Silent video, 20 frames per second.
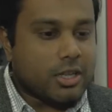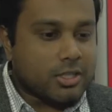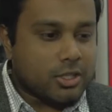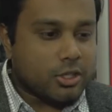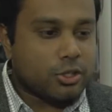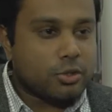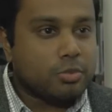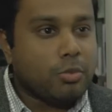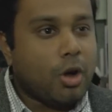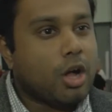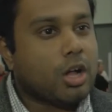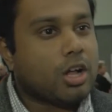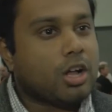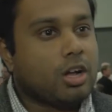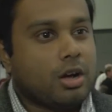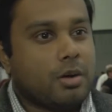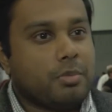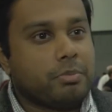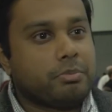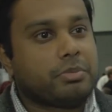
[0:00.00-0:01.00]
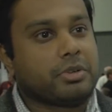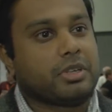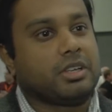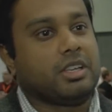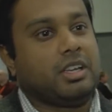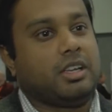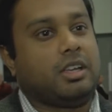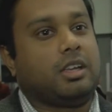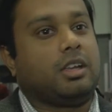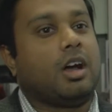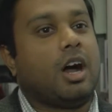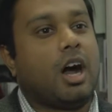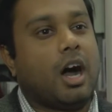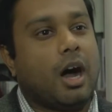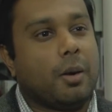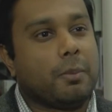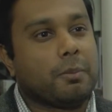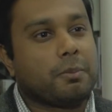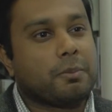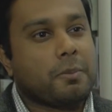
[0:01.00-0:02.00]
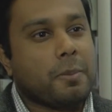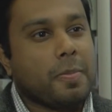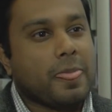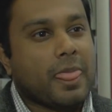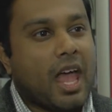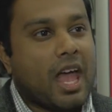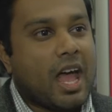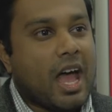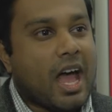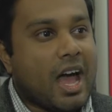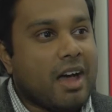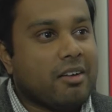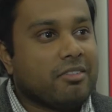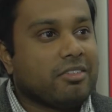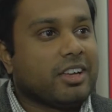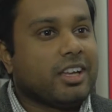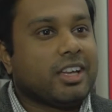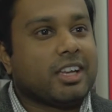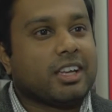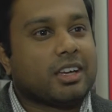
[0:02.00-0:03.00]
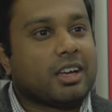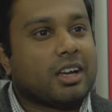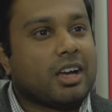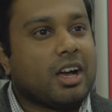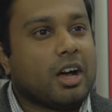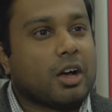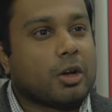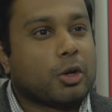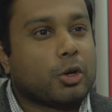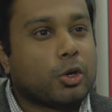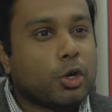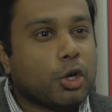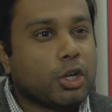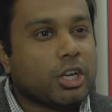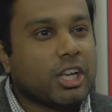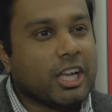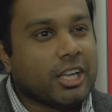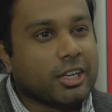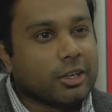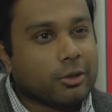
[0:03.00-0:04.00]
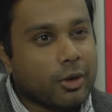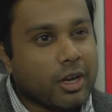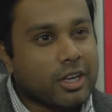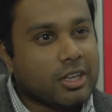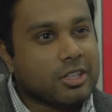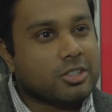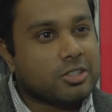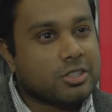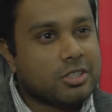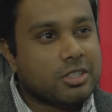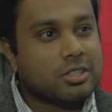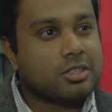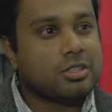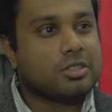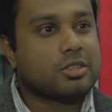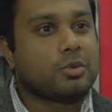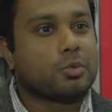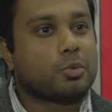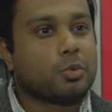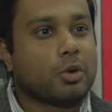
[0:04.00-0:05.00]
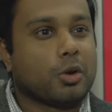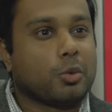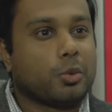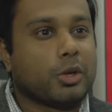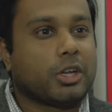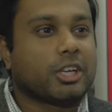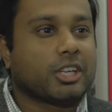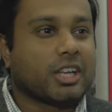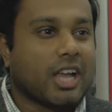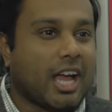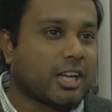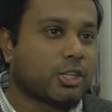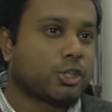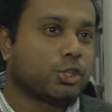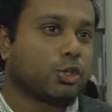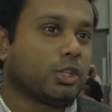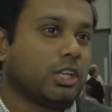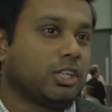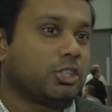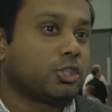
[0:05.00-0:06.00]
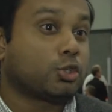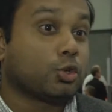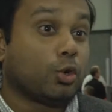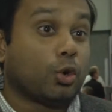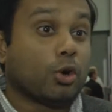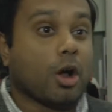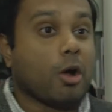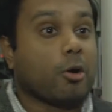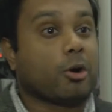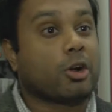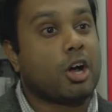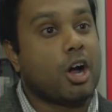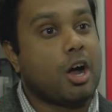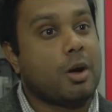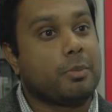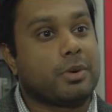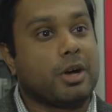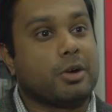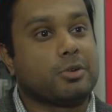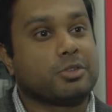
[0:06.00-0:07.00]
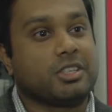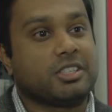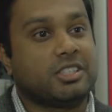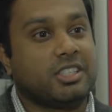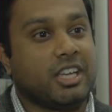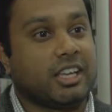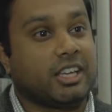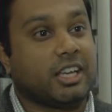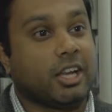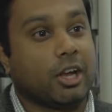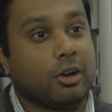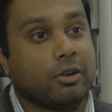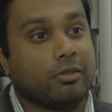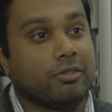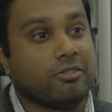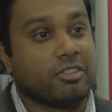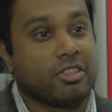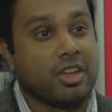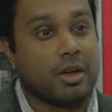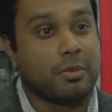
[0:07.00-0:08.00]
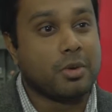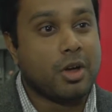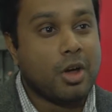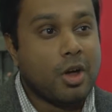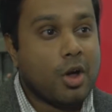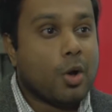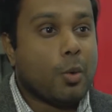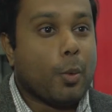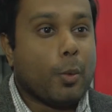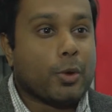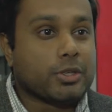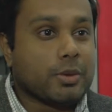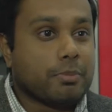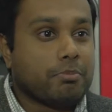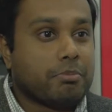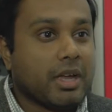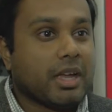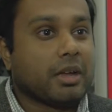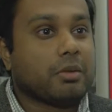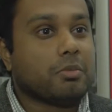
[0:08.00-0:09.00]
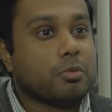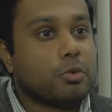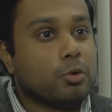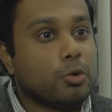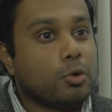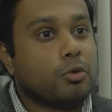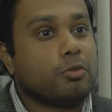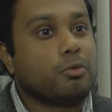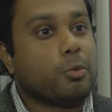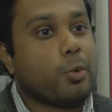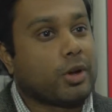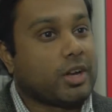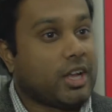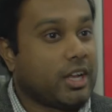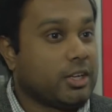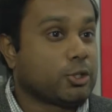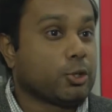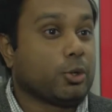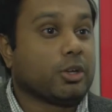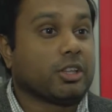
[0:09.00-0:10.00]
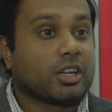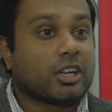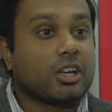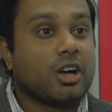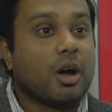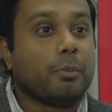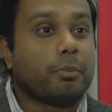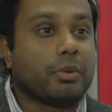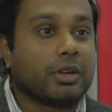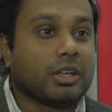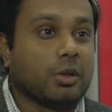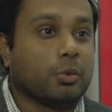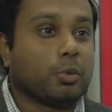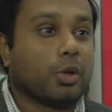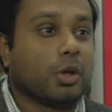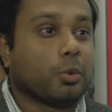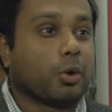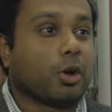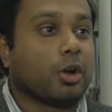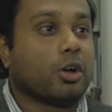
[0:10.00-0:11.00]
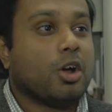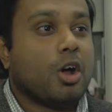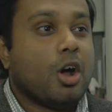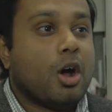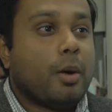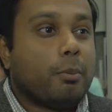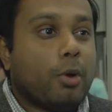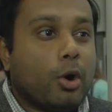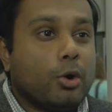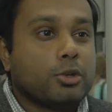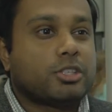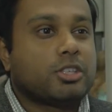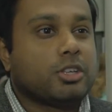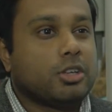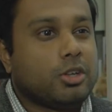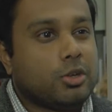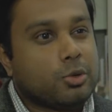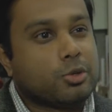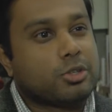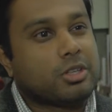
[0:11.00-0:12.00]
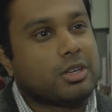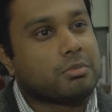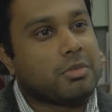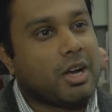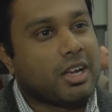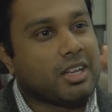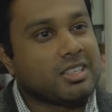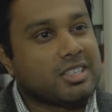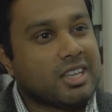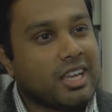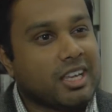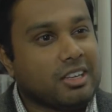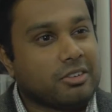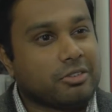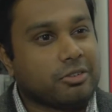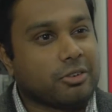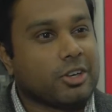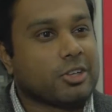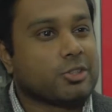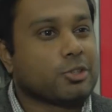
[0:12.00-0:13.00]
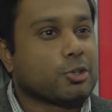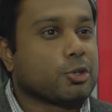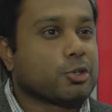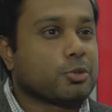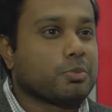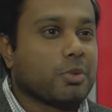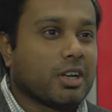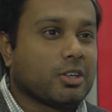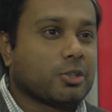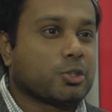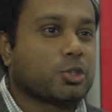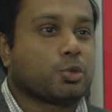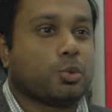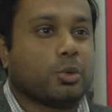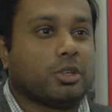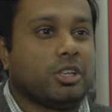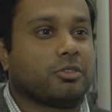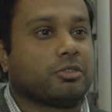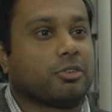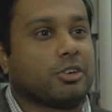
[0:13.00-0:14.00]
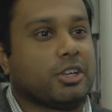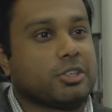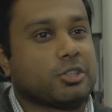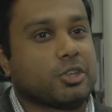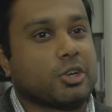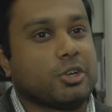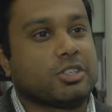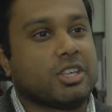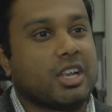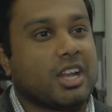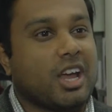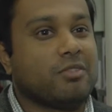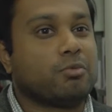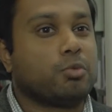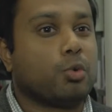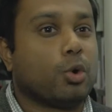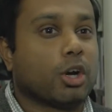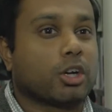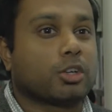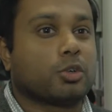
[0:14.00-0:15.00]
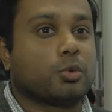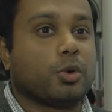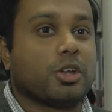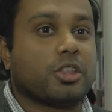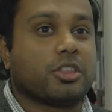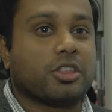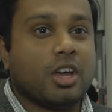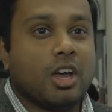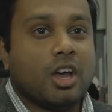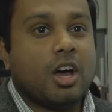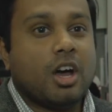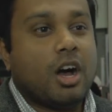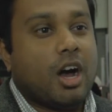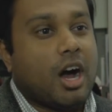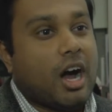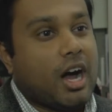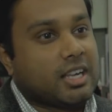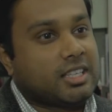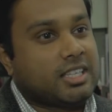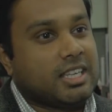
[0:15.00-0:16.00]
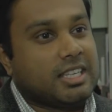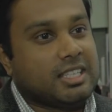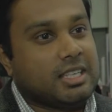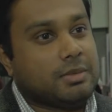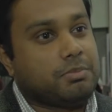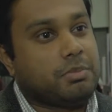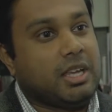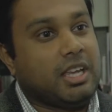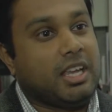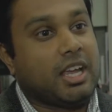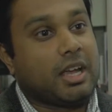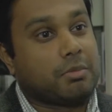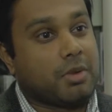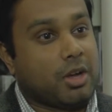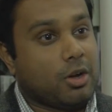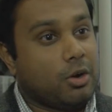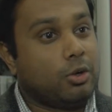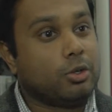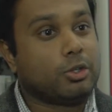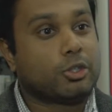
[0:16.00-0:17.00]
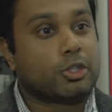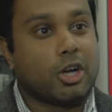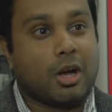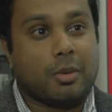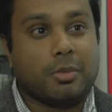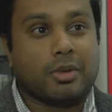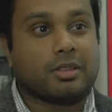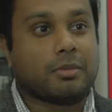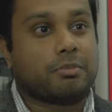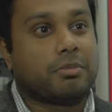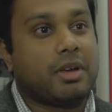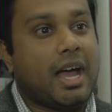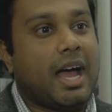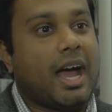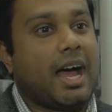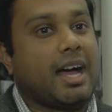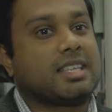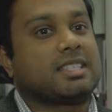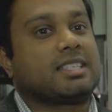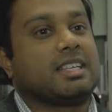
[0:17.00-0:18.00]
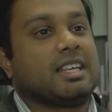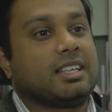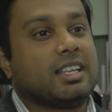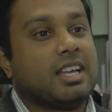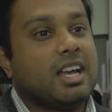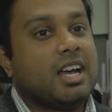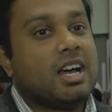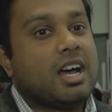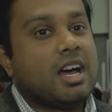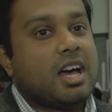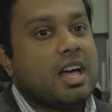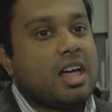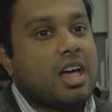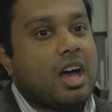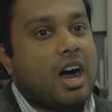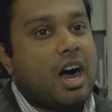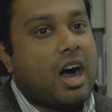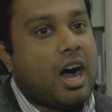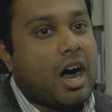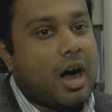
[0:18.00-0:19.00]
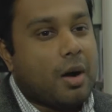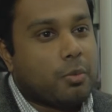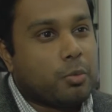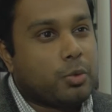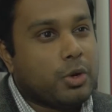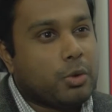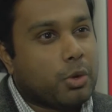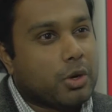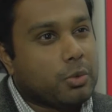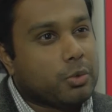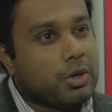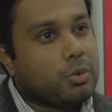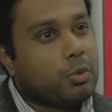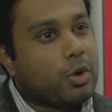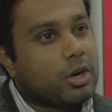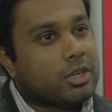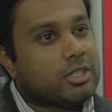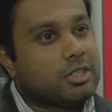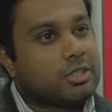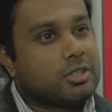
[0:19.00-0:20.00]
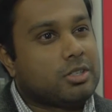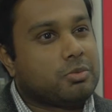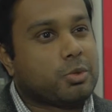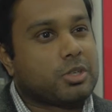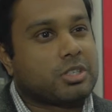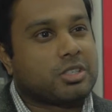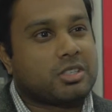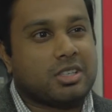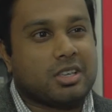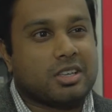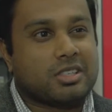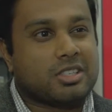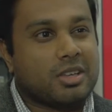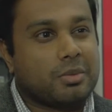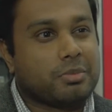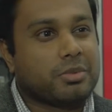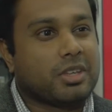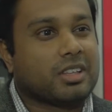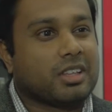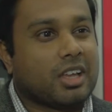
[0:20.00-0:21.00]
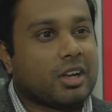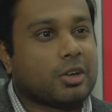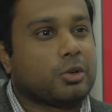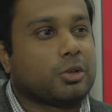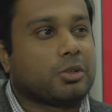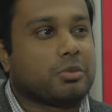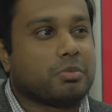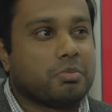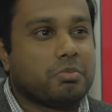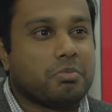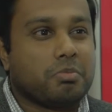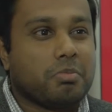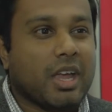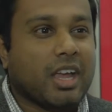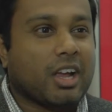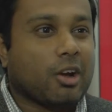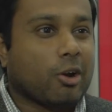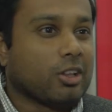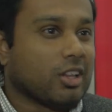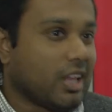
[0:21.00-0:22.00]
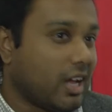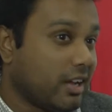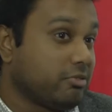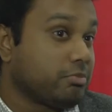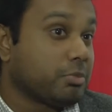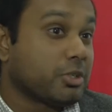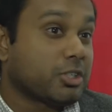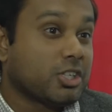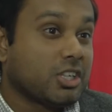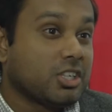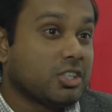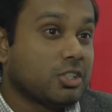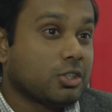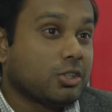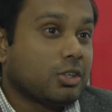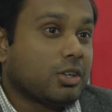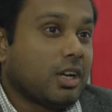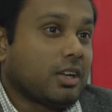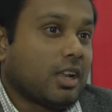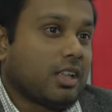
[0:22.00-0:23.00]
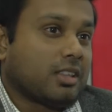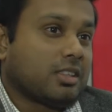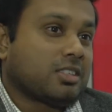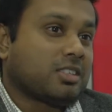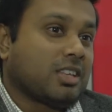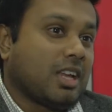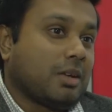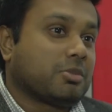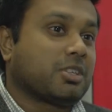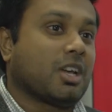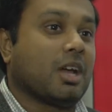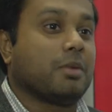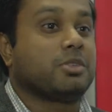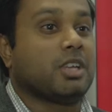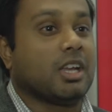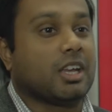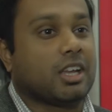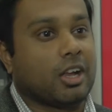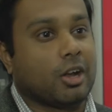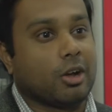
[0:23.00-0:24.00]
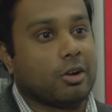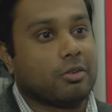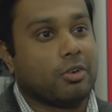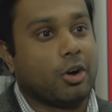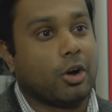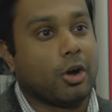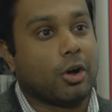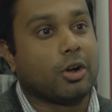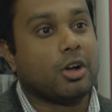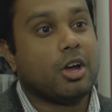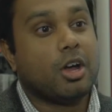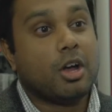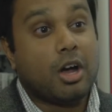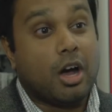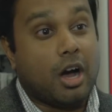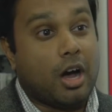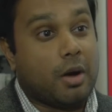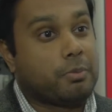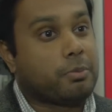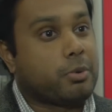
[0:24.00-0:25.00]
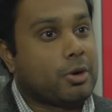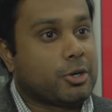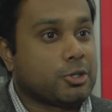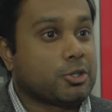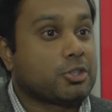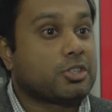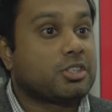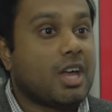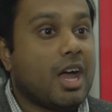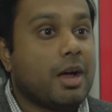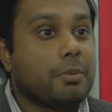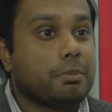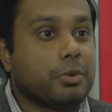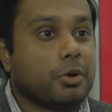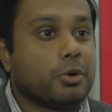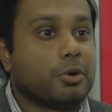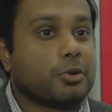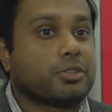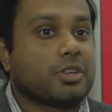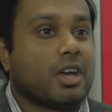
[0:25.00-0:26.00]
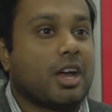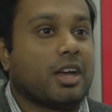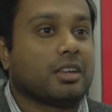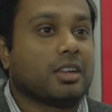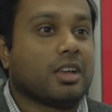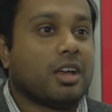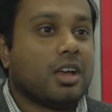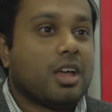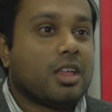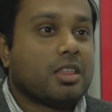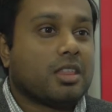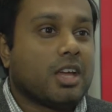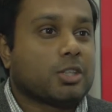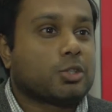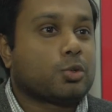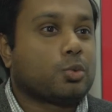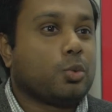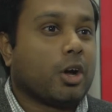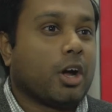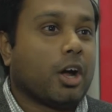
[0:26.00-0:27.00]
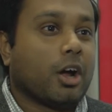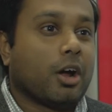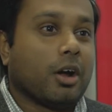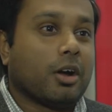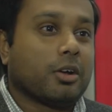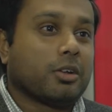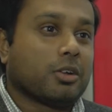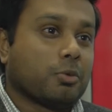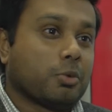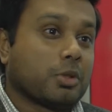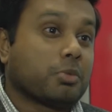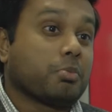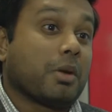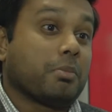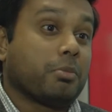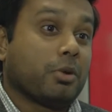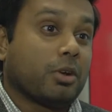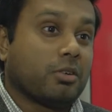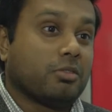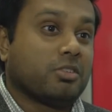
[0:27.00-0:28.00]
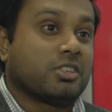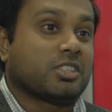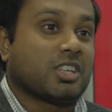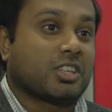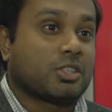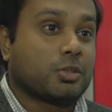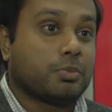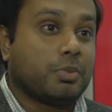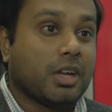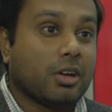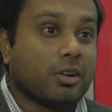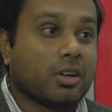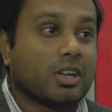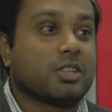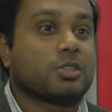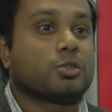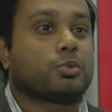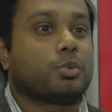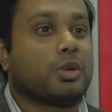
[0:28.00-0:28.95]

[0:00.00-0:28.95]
as a small company, um, having a good integrated system where we can actually store our compounds and take care of them was a big move when I joined the company. We were mostly using minus eighty freezers, minus twenty freezers, and I've worked with uh, T T P at my old job in the past, and um, we, what we wanted was something that could make our life much easier and at the same time take care of our uh, precious samples. And that's where, you know, with my previous experience,